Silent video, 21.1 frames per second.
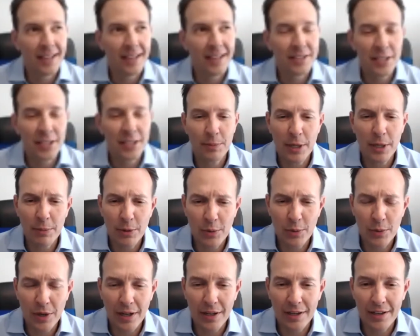Tip number
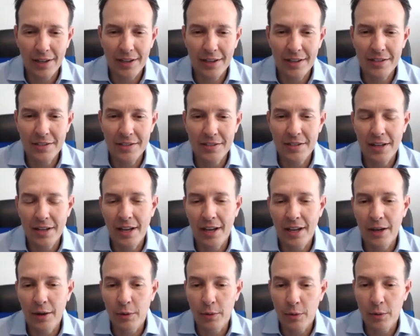one is
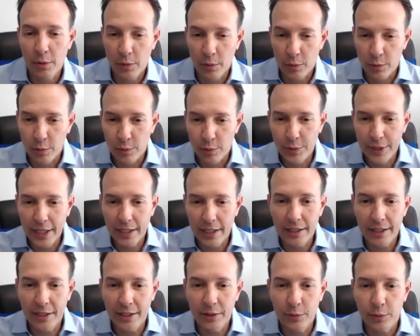
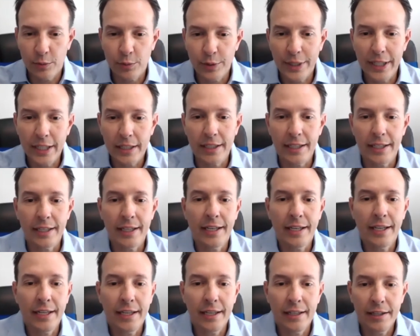really
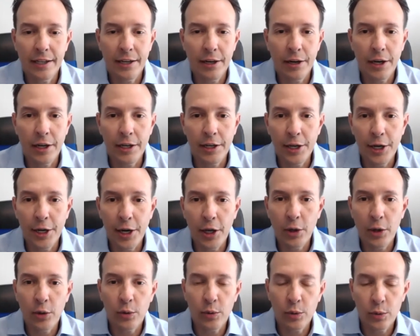get in there and
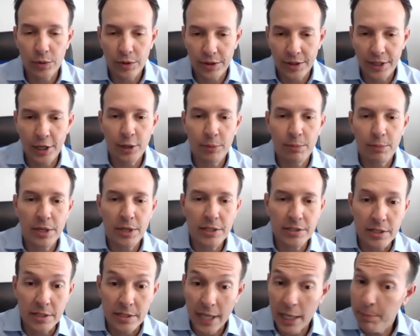know their
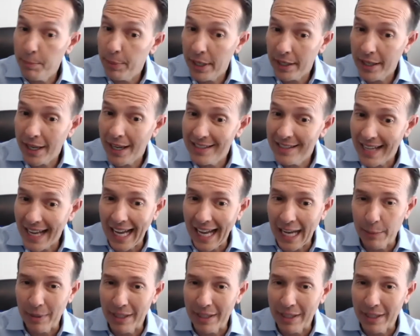business and pick a type.